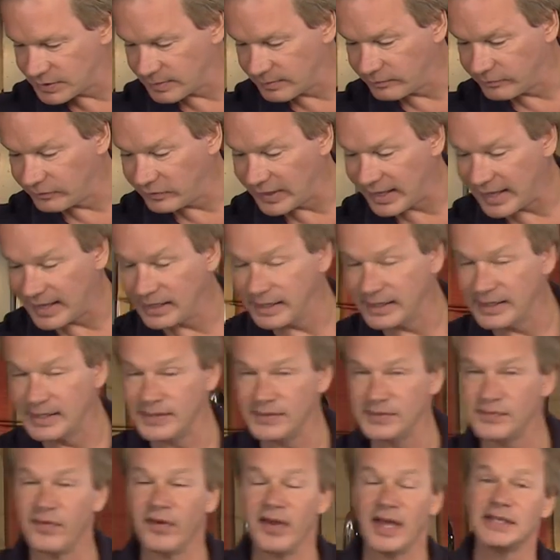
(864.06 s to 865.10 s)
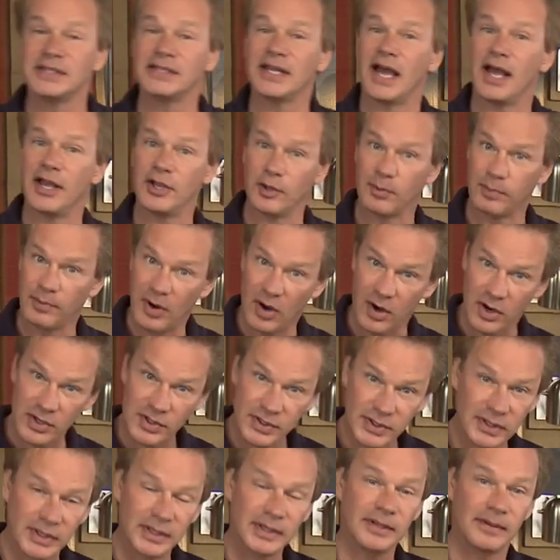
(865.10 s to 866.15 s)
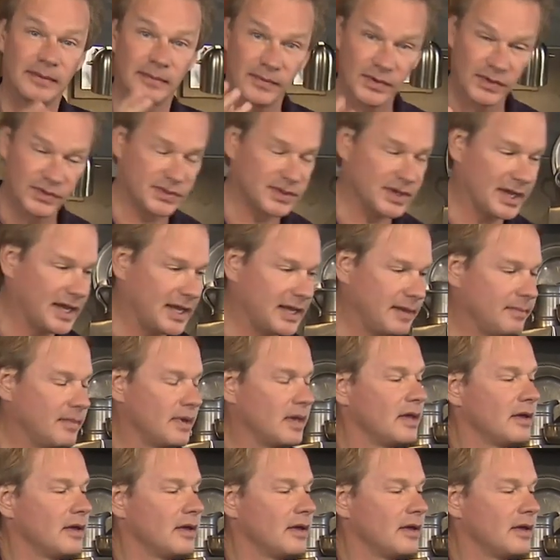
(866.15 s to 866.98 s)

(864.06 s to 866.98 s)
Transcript: some flat leaf Italian parsley, the same